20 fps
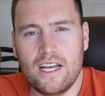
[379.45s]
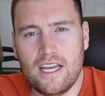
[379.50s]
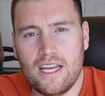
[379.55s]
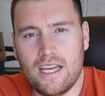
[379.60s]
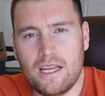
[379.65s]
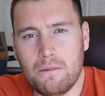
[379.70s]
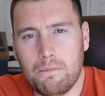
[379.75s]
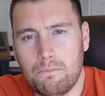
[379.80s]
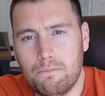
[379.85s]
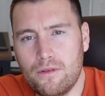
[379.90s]

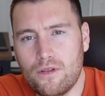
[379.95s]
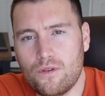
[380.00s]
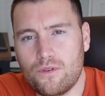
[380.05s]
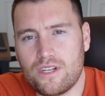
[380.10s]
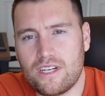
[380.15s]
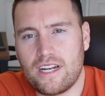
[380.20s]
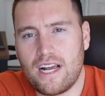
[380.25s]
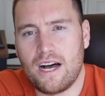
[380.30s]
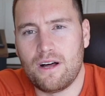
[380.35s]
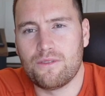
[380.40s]
and build
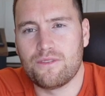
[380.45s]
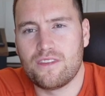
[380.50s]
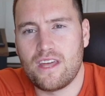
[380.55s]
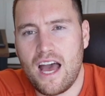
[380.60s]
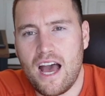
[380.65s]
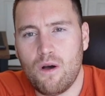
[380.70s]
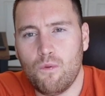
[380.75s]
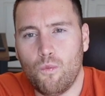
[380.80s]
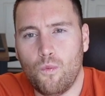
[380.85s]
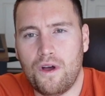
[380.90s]
it out
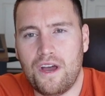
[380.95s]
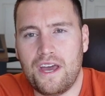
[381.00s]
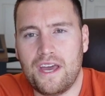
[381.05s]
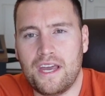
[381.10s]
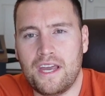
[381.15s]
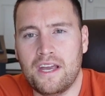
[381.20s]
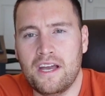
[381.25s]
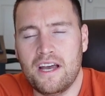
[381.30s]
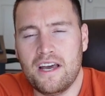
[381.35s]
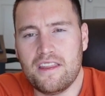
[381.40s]
that
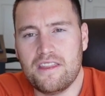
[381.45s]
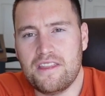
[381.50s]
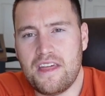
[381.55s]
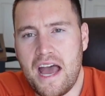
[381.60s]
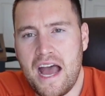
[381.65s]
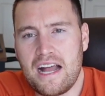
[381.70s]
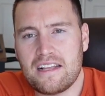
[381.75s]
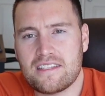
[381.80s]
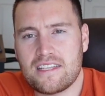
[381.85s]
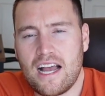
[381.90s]
way.
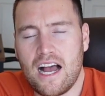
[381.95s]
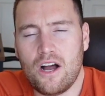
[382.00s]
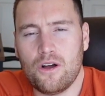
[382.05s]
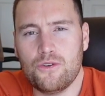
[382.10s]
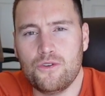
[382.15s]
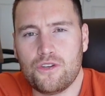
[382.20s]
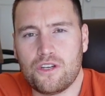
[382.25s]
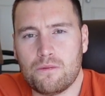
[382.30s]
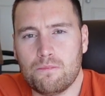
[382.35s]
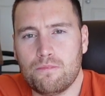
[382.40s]
That's how
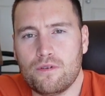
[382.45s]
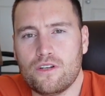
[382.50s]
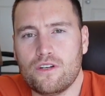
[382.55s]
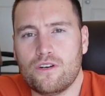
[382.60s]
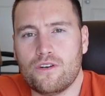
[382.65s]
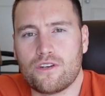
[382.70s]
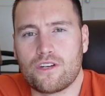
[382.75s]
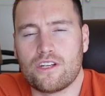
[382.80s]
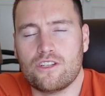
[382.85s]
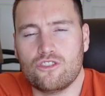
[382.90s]
you can
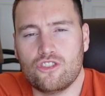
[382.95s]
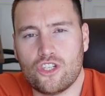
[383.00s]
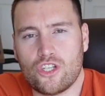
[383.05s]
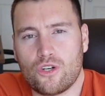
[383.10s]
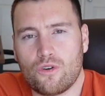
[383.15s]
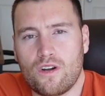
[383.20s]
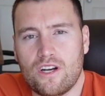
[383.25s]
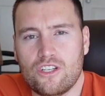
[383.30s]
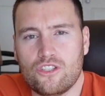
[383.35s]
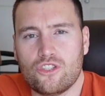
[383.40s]
build
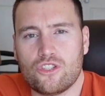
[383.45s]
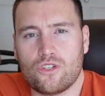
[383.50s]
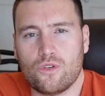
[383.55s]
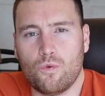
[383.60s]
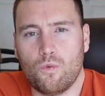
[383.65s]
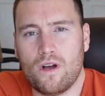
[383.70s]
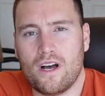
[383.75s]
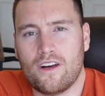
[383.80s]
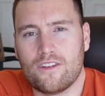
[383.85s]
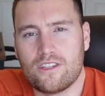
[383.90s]
generational
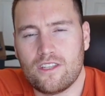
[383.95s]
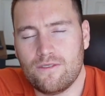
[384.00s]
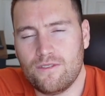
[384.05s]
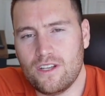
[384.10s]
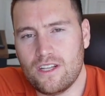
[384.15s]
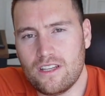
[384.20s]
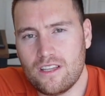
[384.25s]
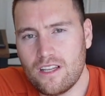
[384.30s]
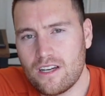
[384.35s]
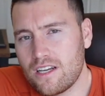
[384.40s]
wealth. If
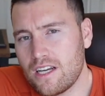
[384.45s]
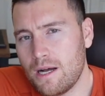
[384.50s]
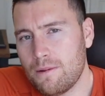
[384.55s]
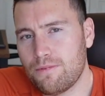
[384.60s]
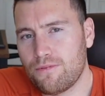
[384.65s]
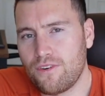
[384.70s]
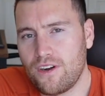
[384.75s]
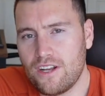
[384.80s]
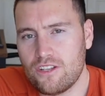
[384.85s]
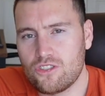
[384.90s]
you look up
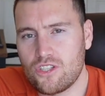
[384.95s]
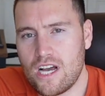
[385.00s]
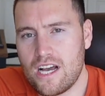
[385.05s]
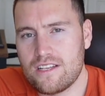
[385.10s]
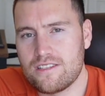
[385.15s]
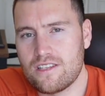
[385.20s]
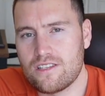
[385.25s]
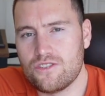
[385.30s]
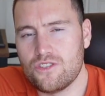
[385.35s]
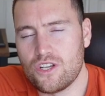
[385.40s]

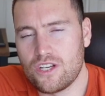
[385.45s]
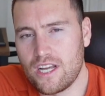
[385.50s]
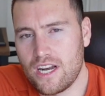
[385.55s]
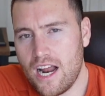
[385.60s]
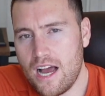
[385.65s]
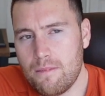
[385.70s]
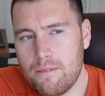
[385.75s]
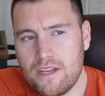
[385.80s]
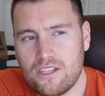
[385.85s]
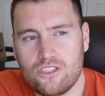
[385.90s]
franchises, you
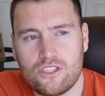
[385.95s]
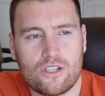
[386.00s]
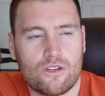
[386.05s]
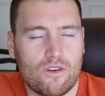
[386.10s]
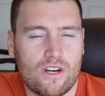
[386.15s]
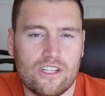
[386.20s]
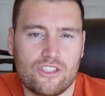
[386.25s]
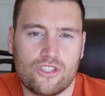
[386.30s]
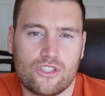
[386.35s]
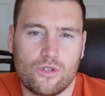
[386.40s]
cannot make
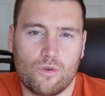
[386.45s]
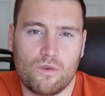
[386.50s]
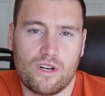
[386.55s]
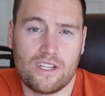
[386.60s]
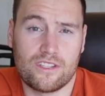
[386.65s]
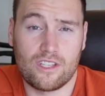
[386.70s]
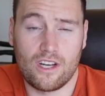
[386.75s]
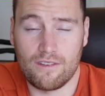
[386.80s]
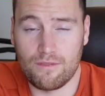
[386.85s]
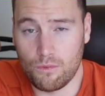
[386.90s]
generational
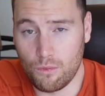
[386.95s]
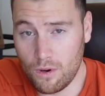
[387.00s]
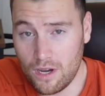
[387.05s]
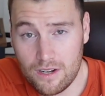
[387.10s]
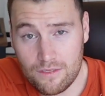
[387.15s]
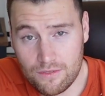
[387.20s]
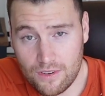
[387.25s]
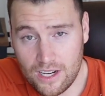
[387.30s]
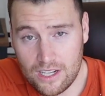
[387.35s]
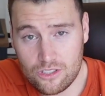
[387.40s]
wealth off
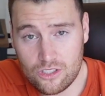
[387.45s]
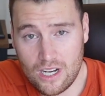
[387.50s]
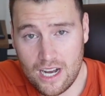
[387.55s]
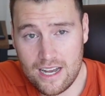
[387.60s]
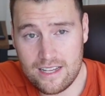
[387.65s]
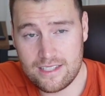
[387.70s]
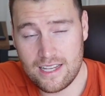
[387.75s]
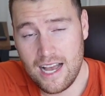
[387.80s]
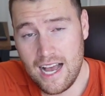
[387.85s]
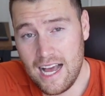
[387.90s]
one
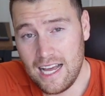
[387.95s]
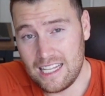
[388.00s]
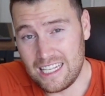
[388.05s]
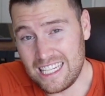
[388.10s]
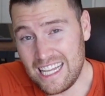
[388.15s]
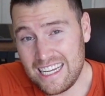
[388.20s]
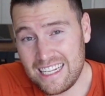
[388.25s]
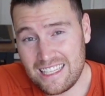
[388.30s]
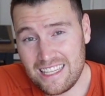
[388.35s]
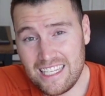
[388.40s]
franchise.
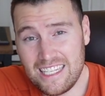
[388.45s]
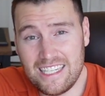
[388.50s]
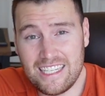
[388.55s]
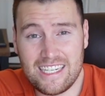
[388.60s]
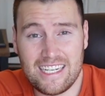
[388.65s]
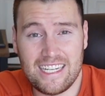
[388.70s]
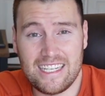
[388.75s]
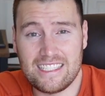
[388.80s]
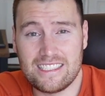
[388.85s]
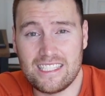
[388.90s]
Likely you
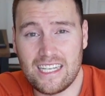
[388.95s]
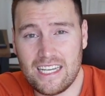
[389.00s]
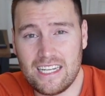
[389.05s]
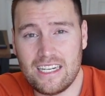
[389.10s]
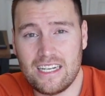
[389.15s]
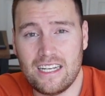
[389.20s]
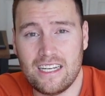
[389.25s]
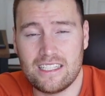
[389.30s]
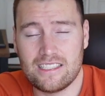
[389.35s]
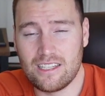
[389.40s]
need
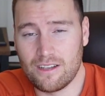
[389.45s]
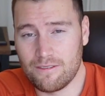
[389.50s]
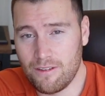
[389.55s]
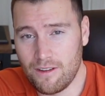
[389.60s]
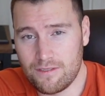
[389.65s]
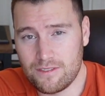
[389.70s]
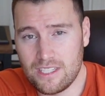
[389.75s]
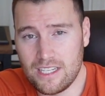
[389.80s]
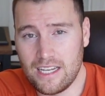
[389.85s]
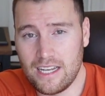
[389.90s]
10 to
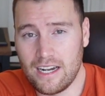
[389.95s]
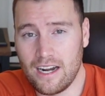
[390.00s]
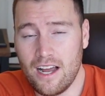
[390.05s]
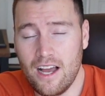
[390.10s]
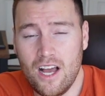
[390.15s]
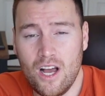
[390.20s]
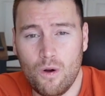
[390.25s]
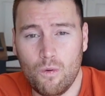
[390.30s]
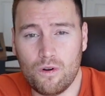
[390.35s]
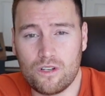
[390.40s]
15,
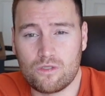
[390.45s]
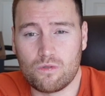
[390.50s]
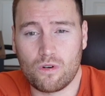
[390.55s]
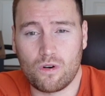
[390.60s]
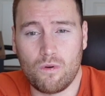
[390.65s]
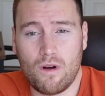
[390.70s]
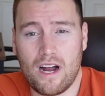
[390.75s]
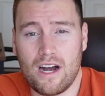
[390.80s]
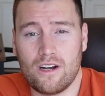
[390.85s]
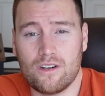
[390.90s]
which
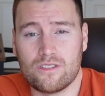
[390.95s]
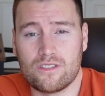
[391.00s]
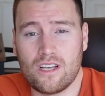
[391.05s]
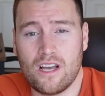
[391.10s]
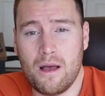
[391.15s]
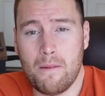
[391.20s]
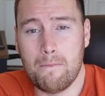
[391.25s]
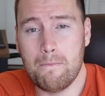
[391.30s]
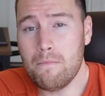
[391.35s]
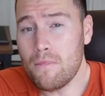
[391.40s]
requires
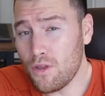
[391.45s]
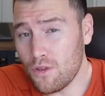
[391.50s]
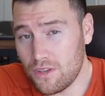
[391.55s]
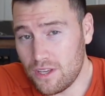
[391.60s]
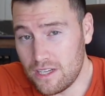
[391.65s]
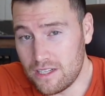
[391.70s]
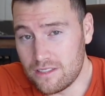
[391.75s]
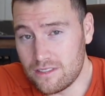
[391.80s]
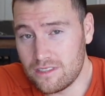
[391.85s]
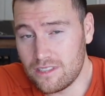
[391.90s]

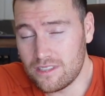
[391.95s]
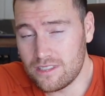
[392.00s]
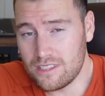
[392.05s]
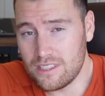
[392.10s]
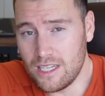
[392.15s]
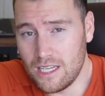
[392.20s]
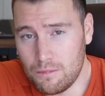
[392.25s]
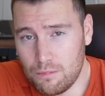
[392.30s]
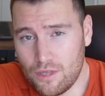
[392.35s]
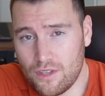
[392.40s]
millions
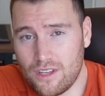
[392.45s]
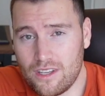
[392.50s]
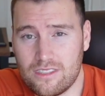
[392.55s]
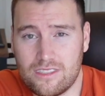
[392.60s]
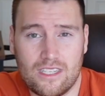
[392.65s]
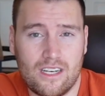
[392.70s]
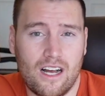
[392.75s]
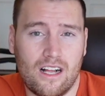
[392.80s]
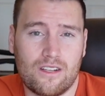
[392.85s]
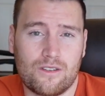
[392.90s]
and millions
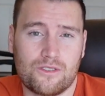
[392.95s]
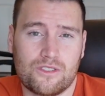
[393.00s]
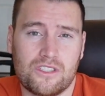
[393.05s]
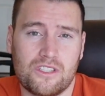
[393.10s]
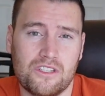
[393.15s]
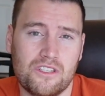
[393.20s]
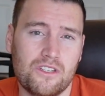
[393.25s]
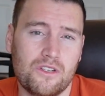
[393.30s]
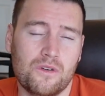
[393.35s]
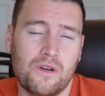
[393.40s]
of dollars to
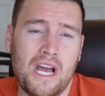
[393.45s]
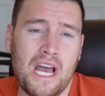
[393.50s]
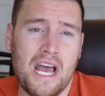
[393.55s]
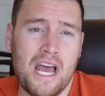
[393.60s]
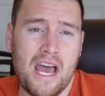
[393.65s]
do.